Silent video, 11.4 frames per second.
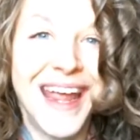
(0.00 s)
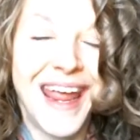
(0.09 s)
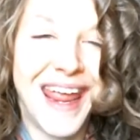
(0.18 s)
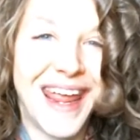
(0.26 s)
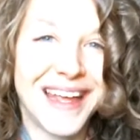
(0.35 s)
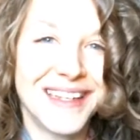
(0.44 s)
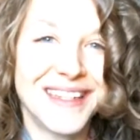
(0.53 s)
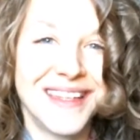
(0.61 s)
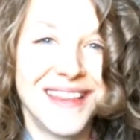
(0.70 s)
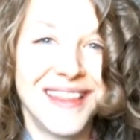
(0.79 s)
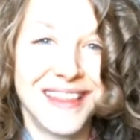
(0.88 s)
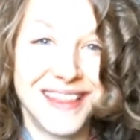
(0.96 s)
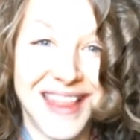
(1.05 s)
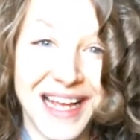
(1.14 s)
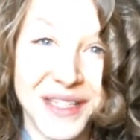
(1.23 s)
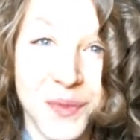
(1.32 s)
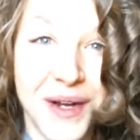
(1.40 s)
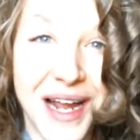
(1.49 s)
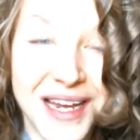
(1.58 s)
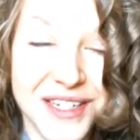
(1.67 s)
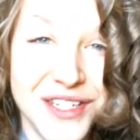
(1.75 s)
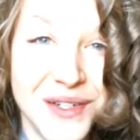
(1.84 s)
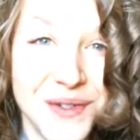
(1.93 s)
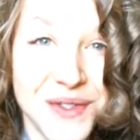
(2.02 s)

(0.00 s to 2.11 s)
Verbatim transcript: And that's what I do.